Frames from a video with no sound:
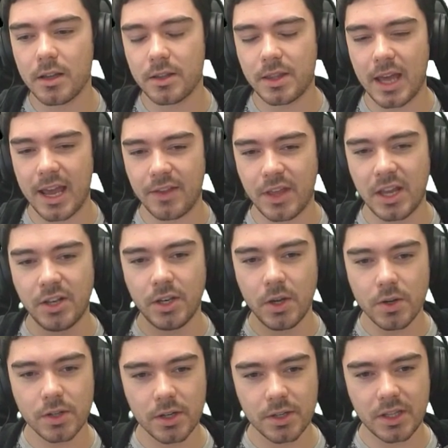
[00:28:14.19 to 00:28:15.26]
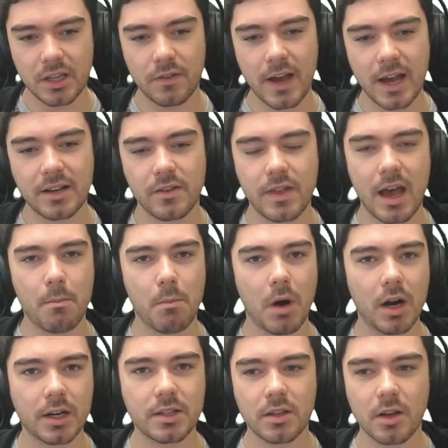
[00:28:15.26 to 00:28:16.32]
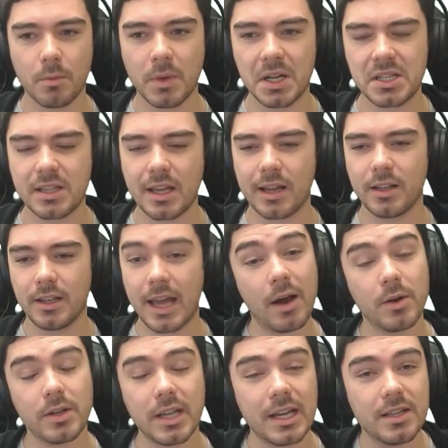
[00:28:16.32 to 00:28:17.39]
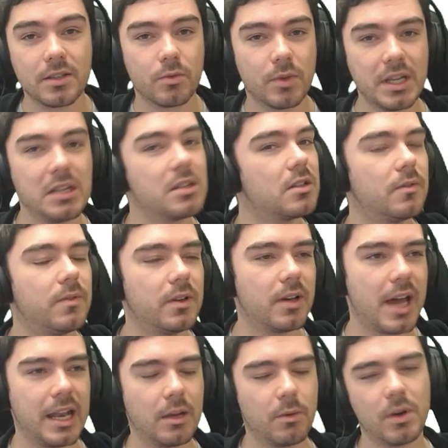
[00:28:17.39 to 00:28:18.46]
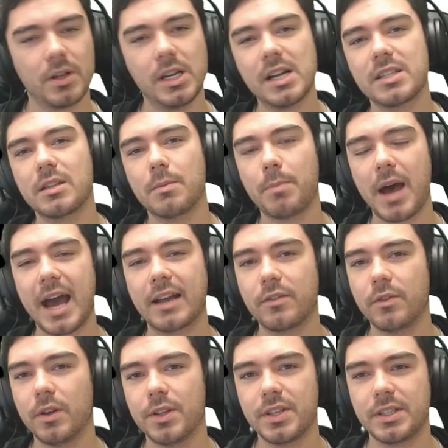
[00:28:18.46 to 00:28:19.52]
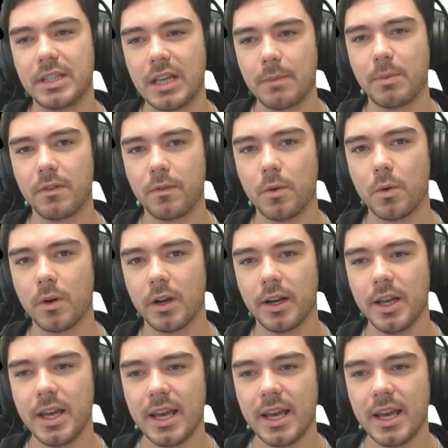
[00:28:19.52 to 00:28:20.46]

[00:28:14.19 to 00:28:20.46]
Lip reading: they neutered the effect of that mark so much that nowadays it really doesn't feel anywhere near as impactful as it did before.